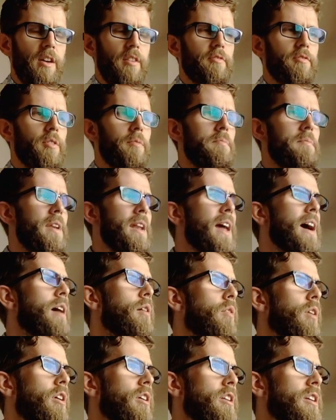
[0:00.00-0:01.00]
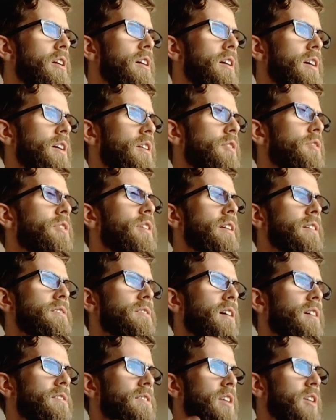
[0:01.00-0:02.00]
From now on, things
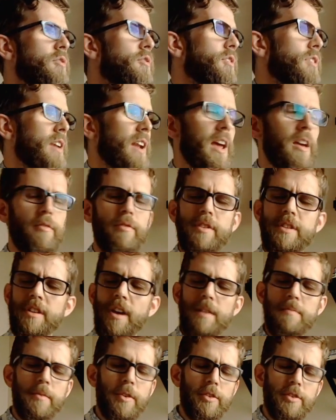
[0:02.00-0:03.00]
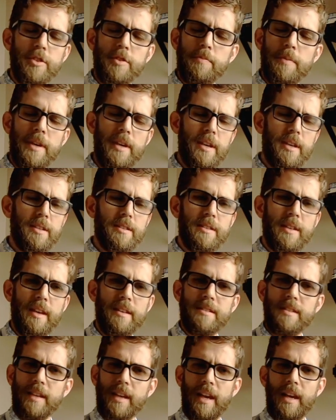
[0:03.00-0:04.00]
are different. Every time God speaks,
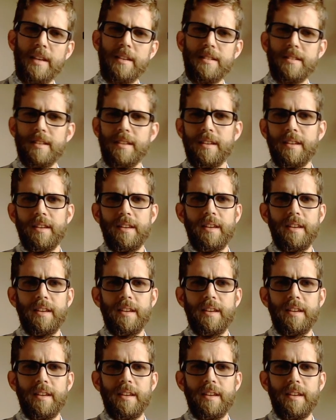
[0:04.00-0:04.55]
that's the case.